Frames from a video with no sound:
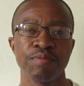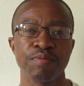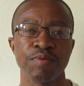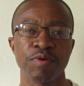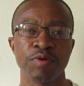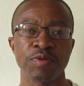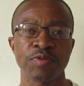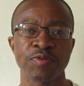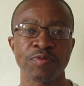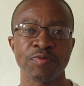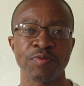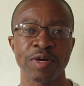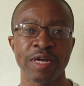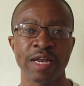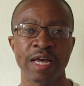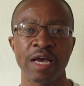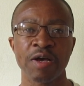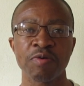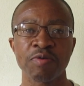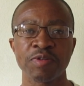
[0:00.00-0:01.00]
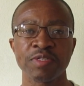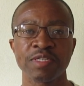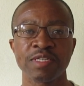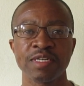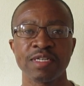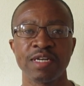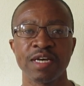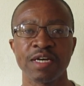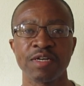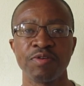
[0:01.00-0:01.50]
Because when I
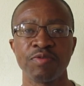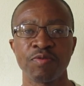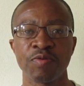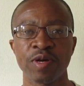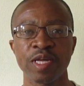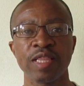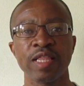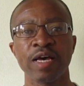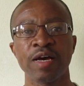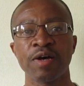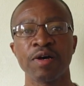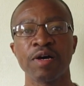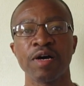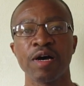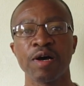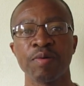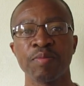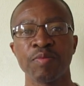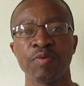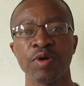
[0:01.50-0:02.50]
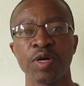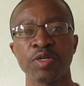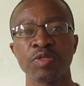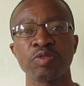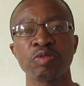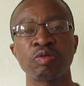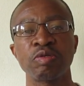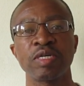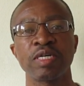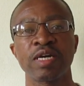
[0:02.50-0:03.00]
considered whether I'm going
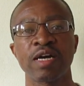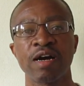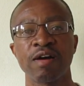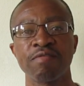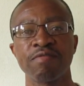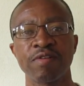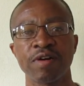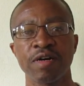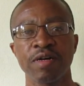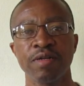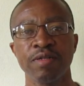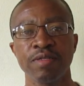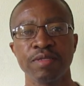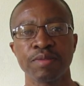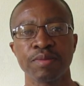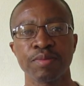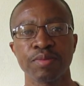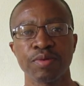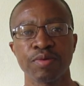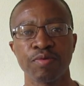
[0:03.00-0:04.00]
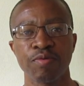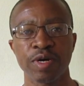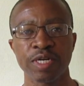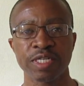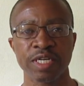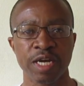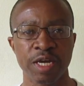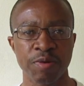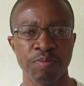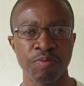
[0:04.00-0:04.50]
to recover
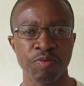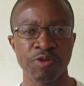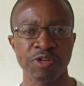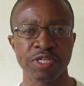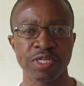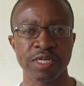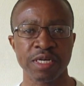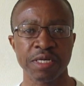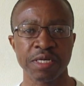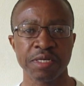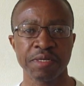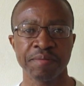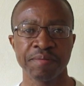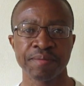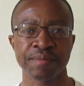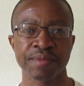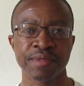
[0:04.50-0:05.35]
what I had put in